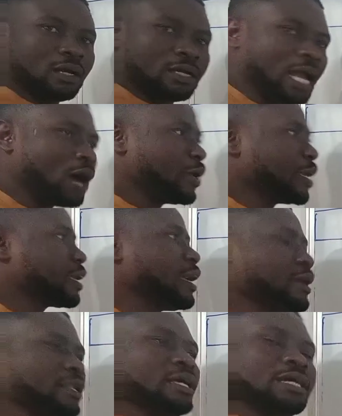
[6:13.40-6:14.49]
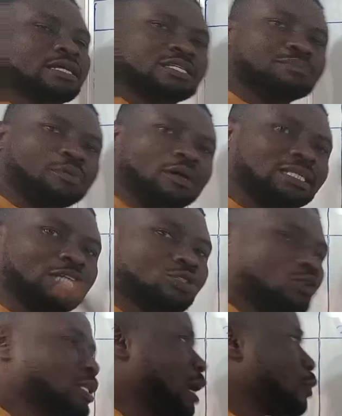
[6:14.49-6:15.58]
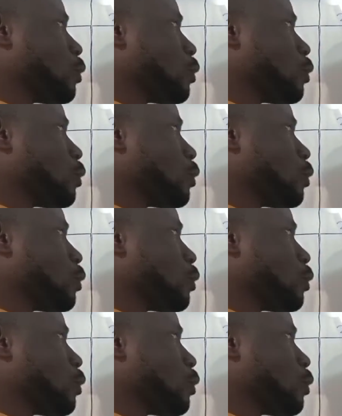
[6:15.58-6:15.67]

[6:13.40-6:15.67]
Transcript: Now again, it's important to know that